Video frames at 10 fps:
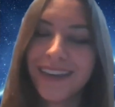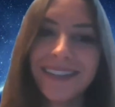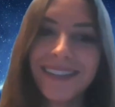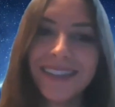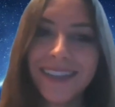
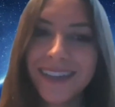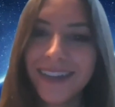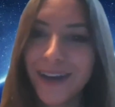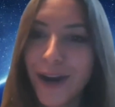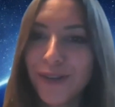
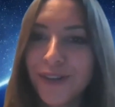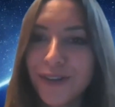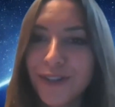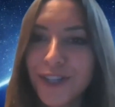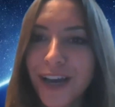and uh,
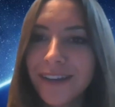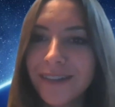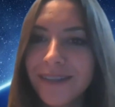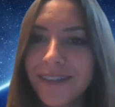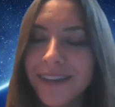our little
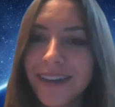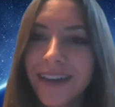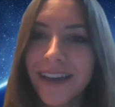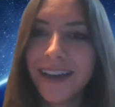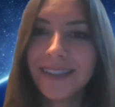chat
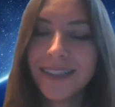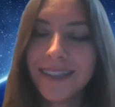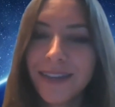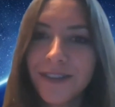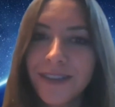uh,
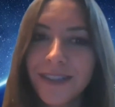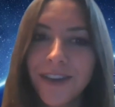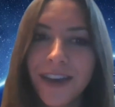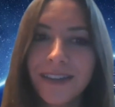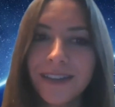at
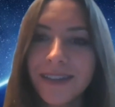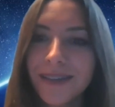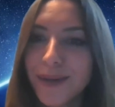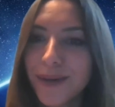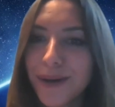Stefan's
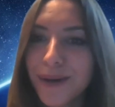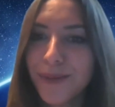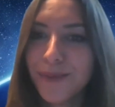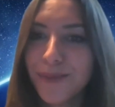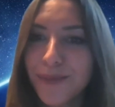event
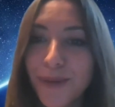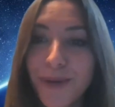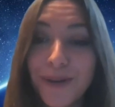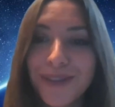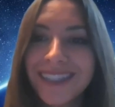um,
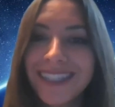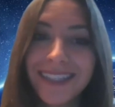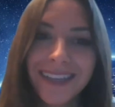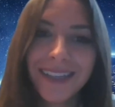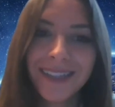about the
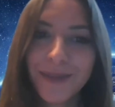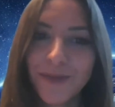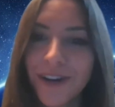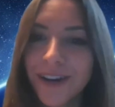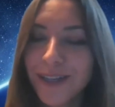C sixty
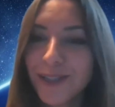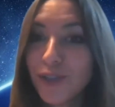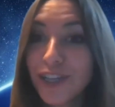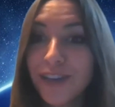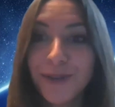
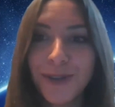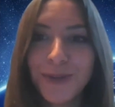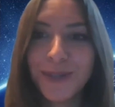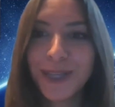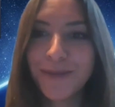products, which I've been
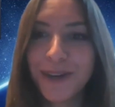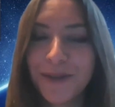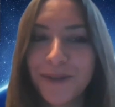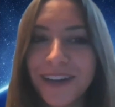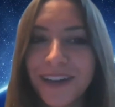using, by
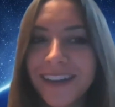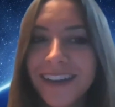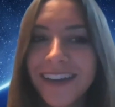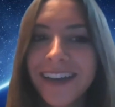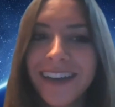the way.
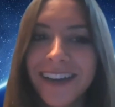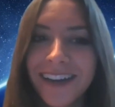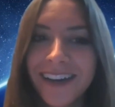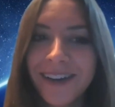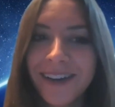
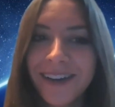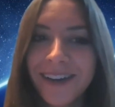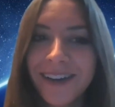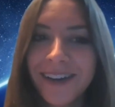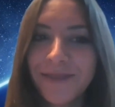Uh,
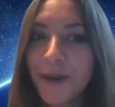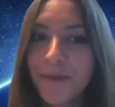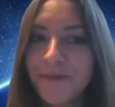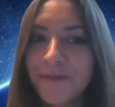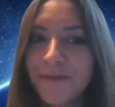me and
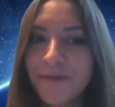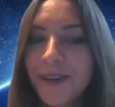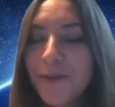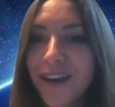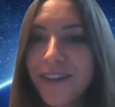my
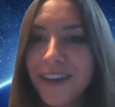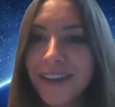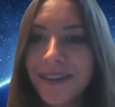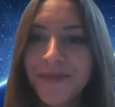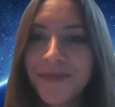mom, we
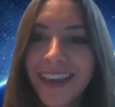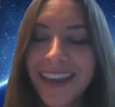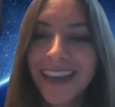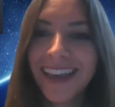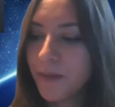love it.
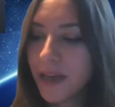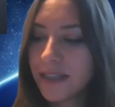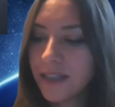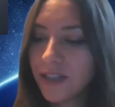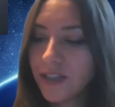
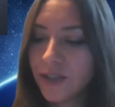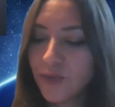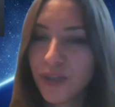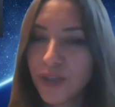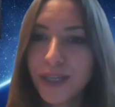This
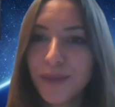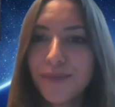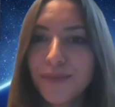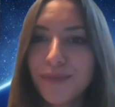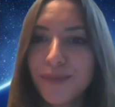message is
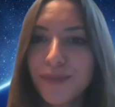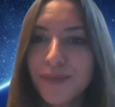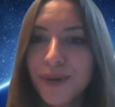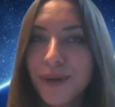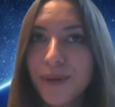really,
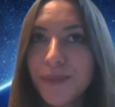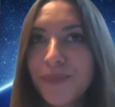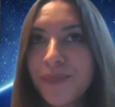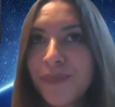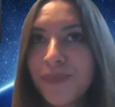uh,